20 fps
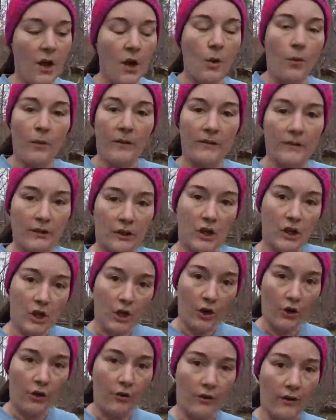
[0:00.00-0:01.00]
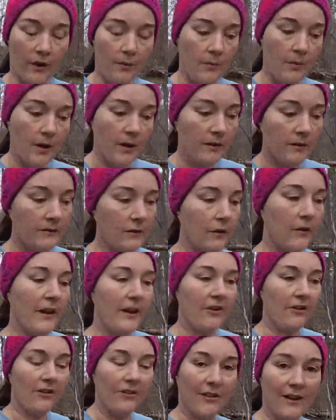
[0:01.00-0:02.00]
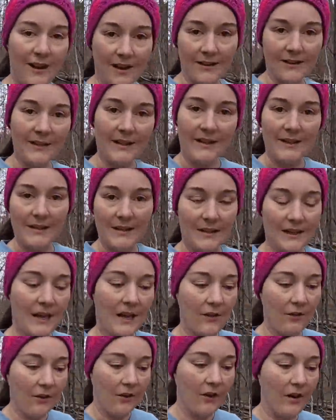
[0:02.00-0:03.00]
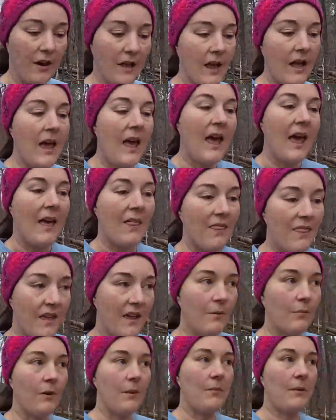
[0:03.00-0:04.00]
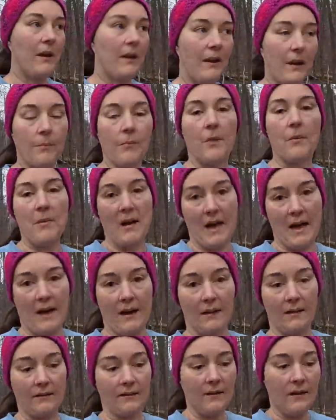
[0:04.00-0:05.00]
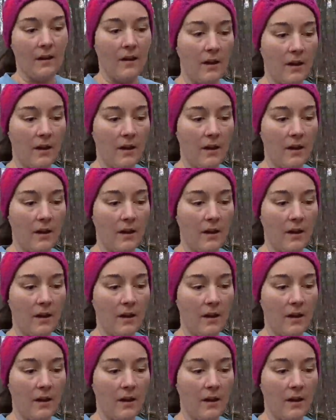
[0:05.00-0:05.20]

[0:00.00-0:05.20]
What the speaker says: We secure them so they are locked in together, and then we pick up the bags.